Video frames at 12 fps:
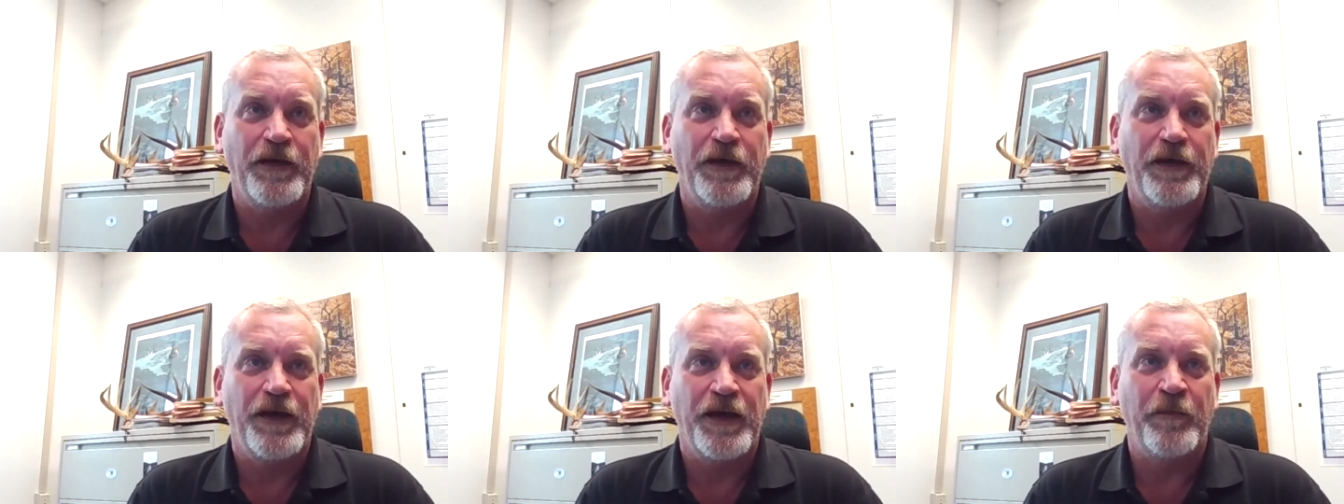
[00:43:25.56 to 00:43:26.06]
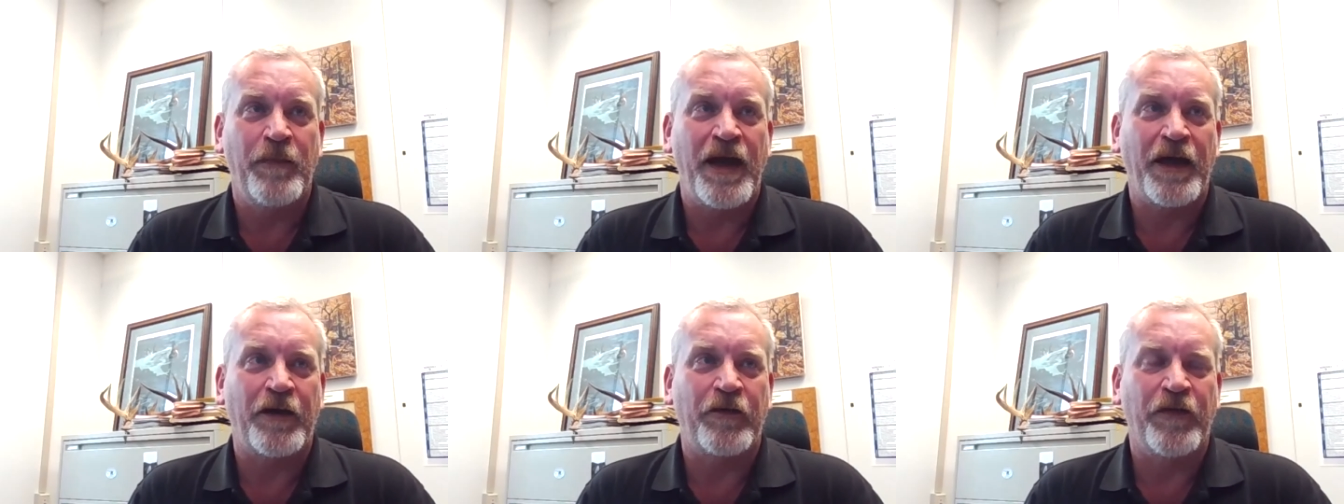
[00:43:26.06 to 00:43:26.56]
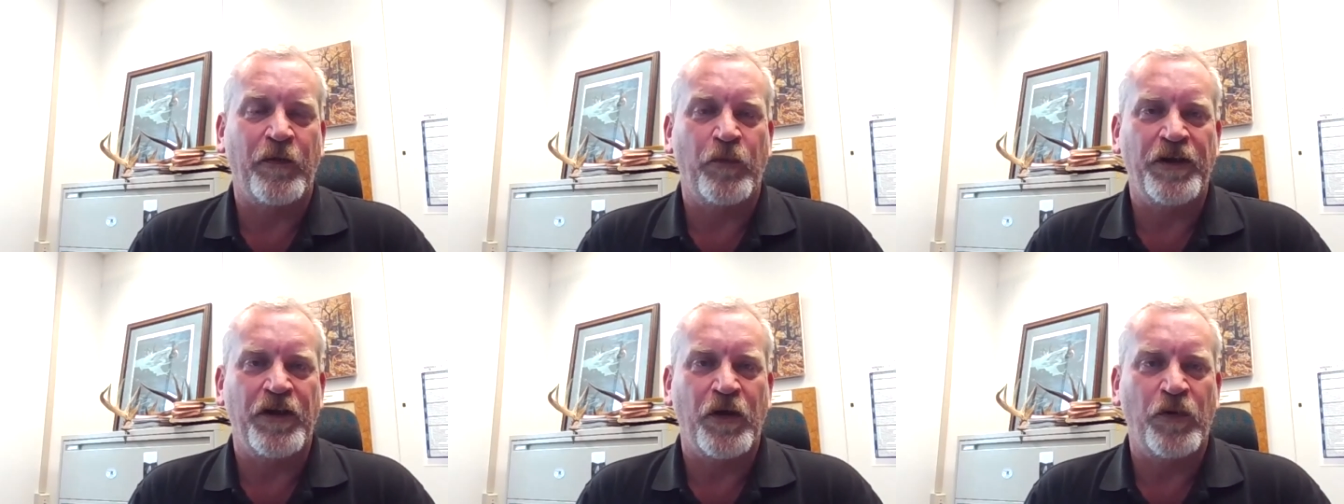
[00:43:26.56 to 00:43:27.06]
in a manner that
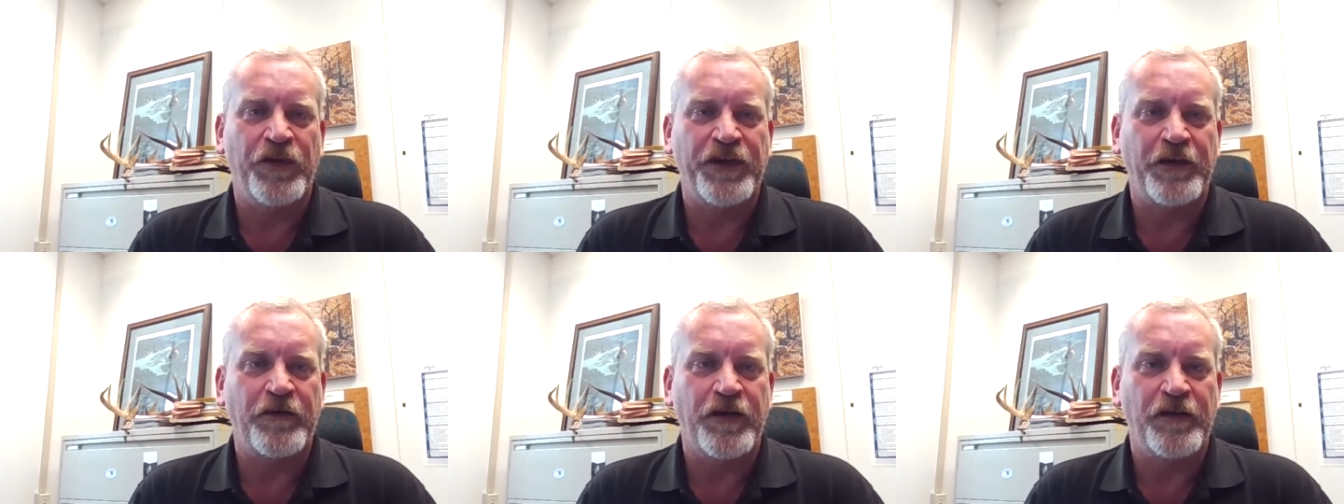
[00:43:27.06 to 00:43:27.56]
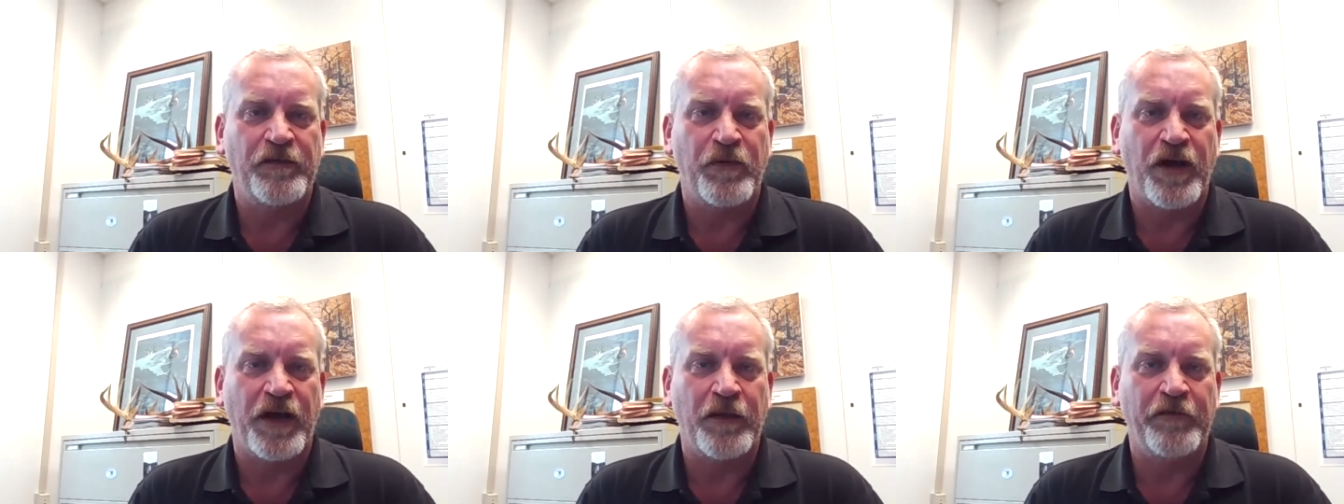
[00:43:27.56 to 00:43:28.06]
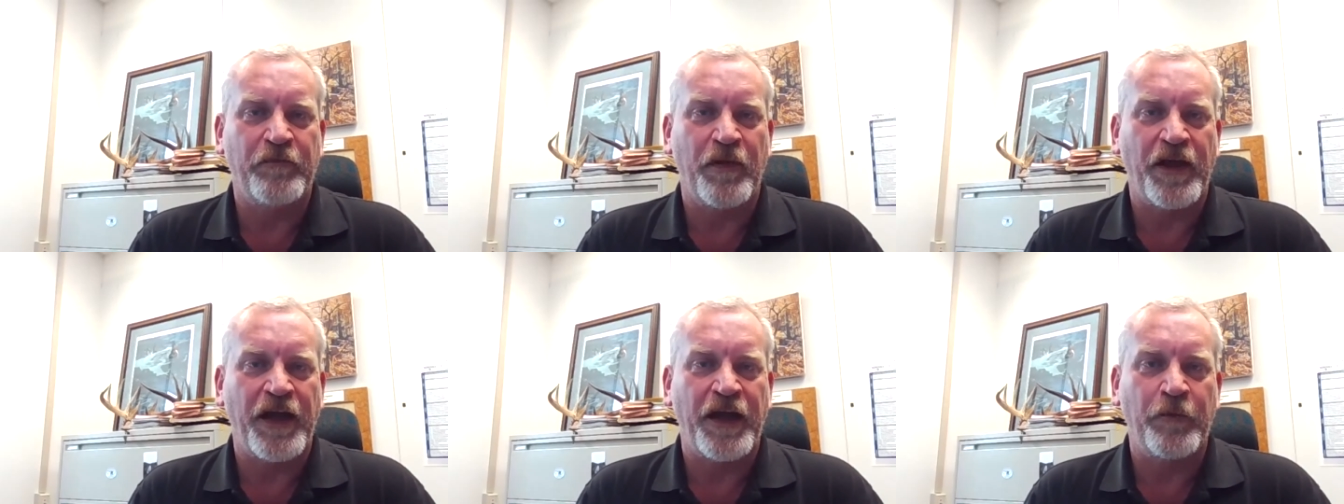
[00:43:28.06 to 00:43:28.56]
we know will increase broadleaf
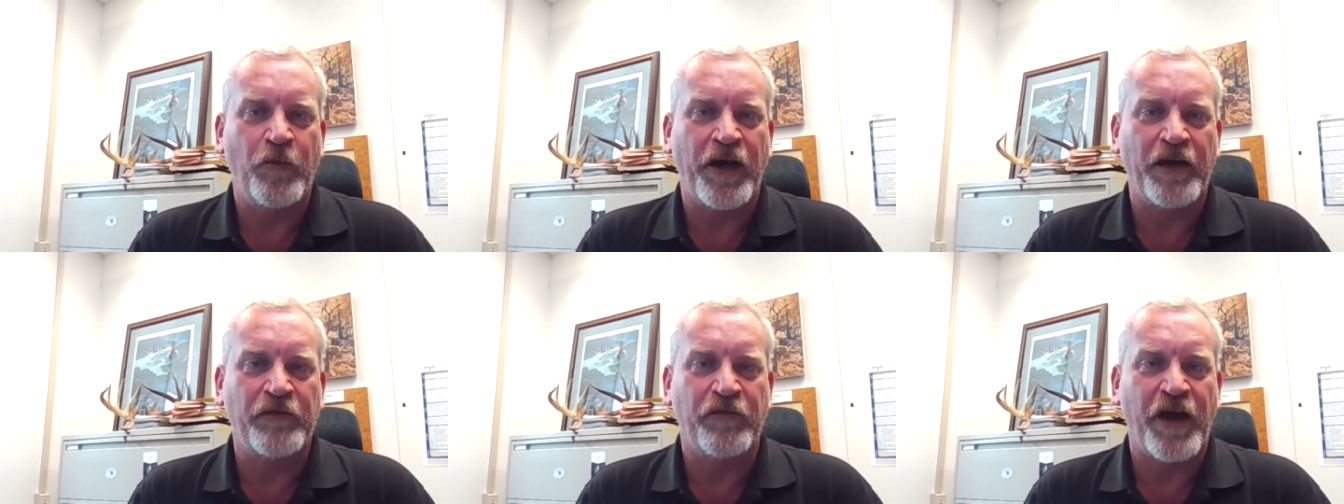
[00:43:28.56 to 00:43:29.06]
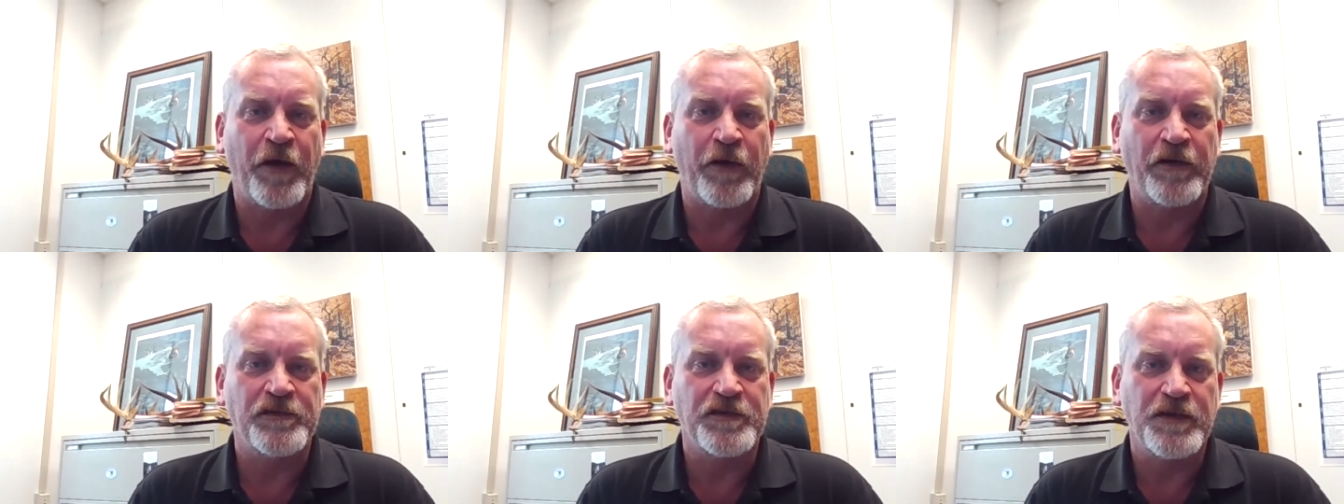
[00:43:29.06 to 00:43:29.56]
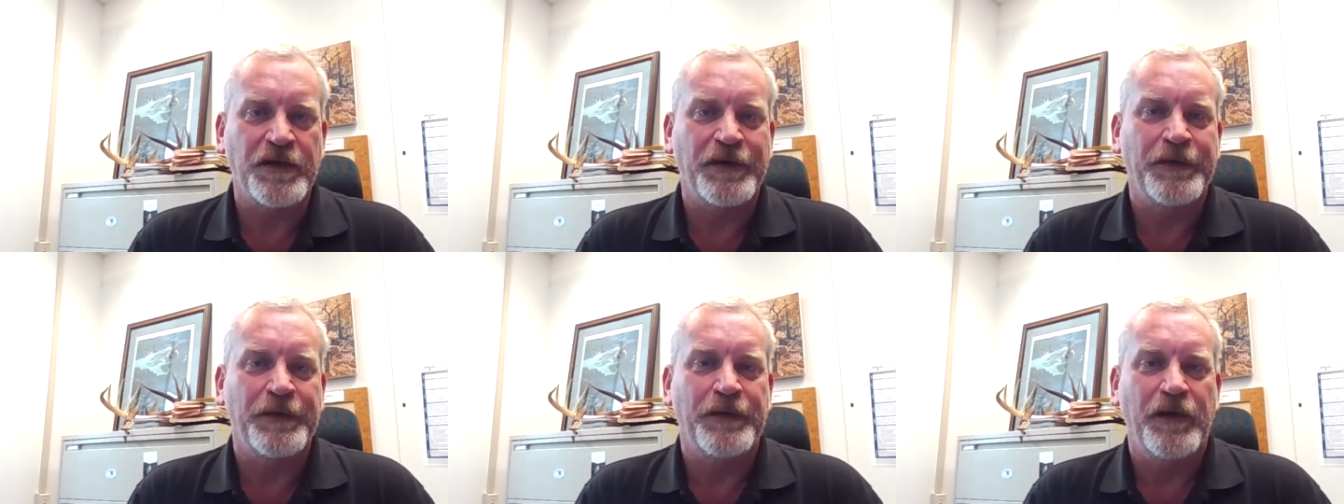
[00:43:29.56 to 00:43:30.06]
plant, wildflowers,
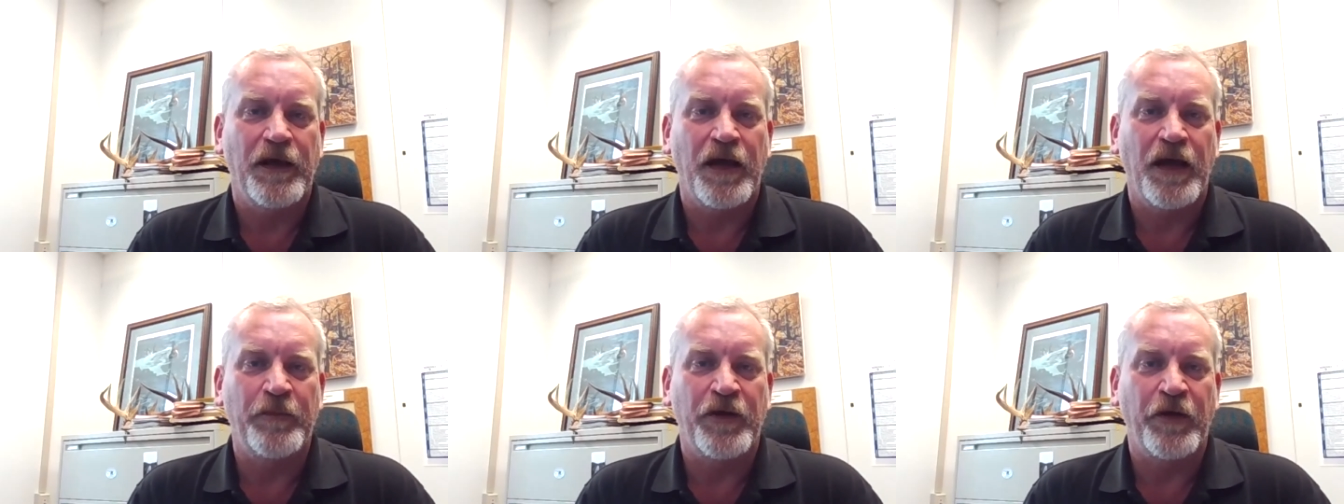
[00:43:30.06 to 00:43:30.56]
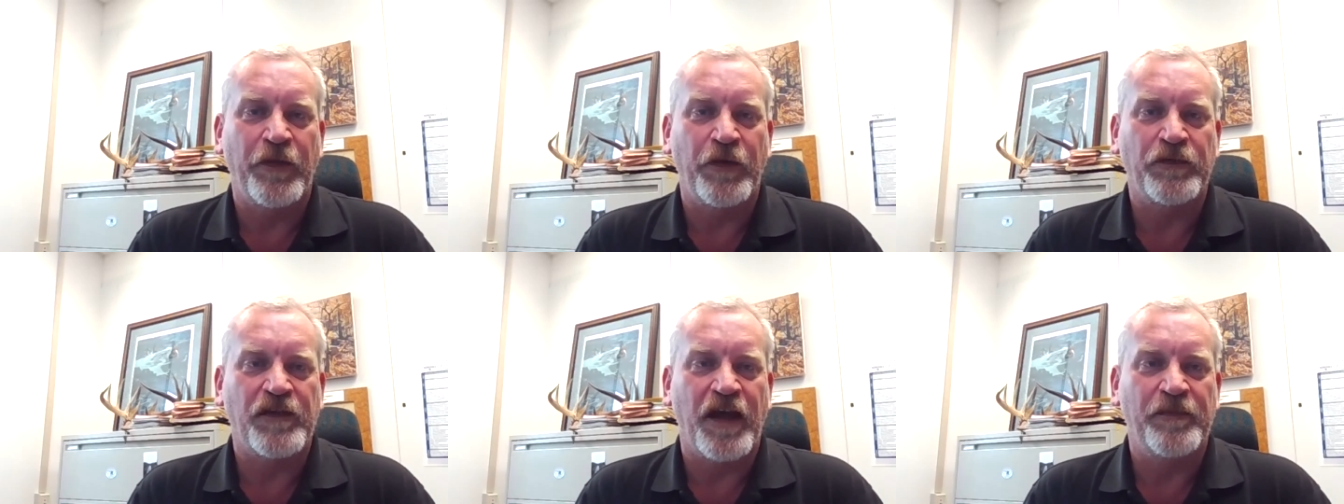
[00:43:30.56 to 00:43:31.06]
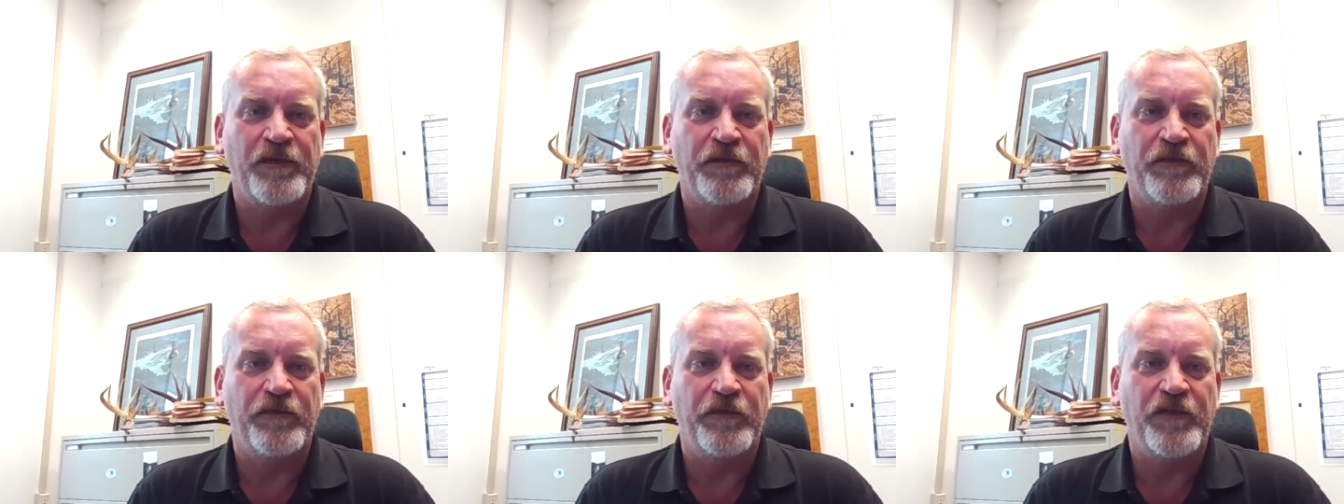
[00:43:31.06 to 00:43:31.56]
those types of
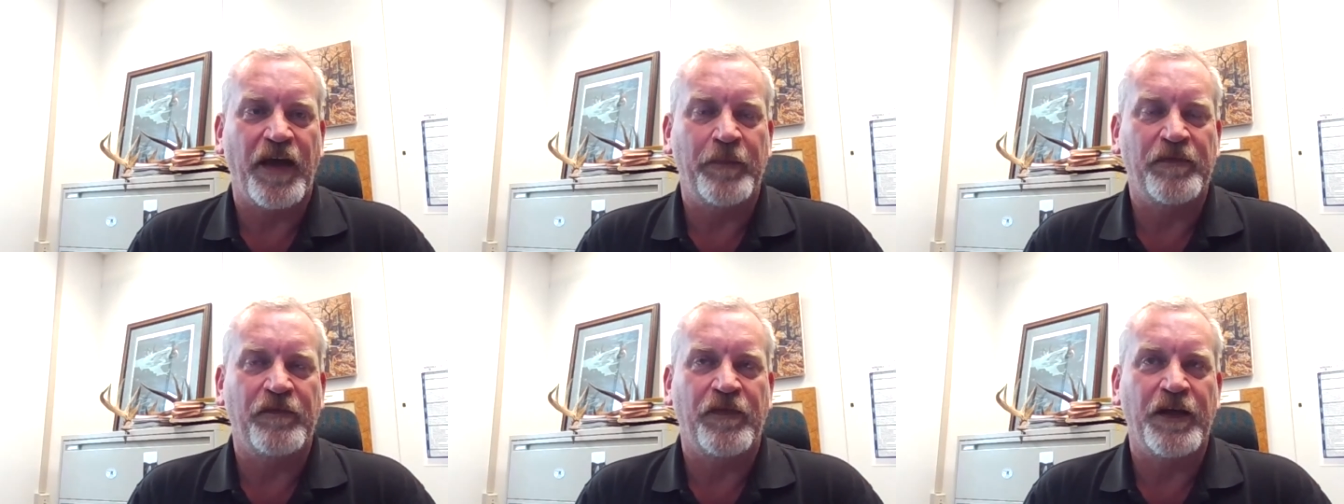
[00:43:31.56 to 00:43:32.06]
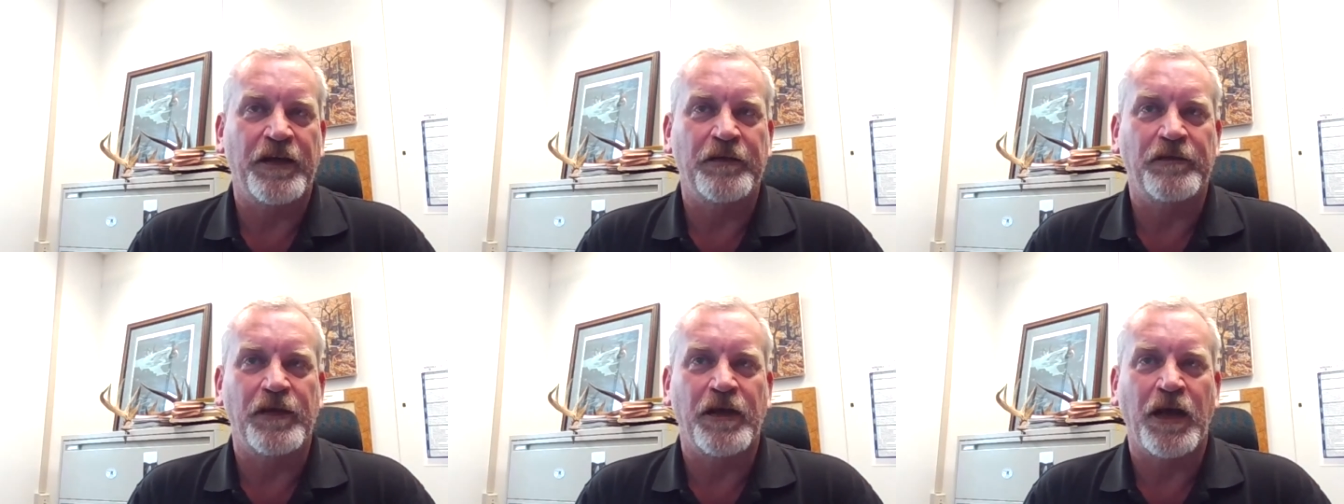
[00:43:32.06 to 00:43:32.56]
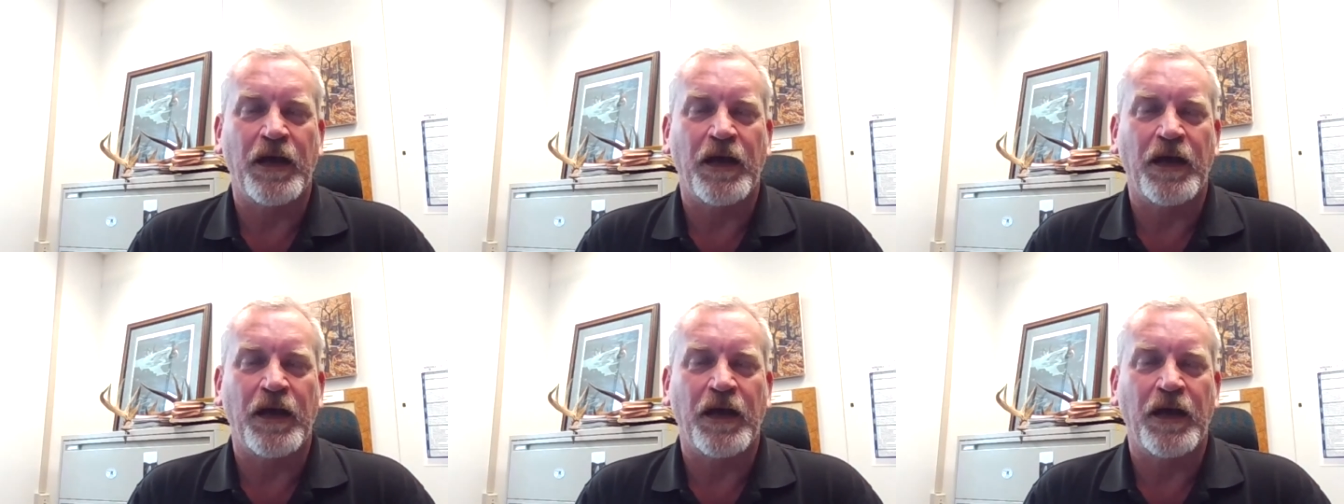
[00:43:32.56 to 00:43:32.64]
things.